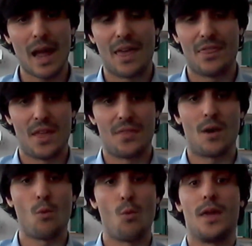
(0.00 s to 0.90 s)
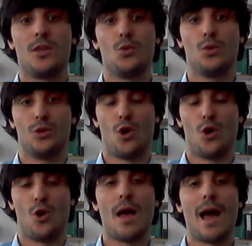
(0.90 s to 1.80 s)
And then that way you will know
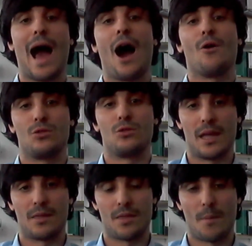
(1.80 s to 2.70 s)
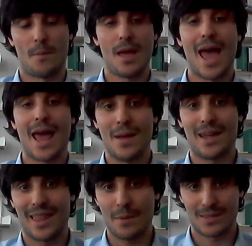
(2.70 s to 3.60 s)
how to get them and make
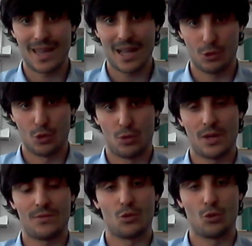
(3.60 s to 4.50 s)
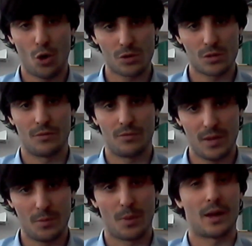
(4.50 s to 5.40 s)
them tell you, giving you constant
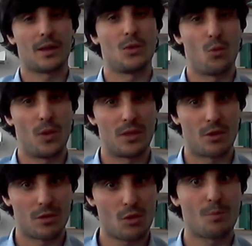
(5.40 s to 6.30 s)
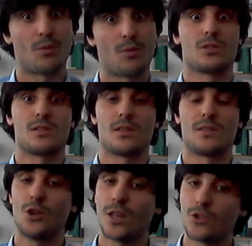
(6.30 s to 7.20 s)
feedback in, the, in their thought process. And then
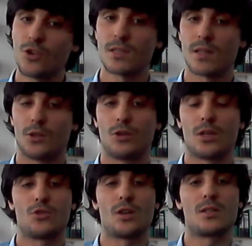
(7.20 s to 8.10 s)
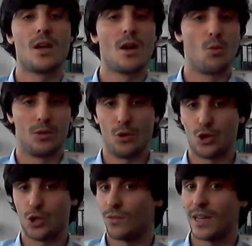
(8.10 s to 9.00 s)
you can address that. You can address, well, no, you
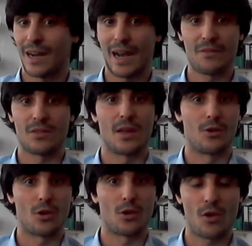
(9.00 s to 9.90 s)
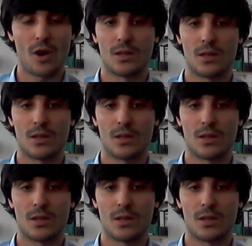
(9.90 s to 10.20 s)
should have taken a left there, not a right.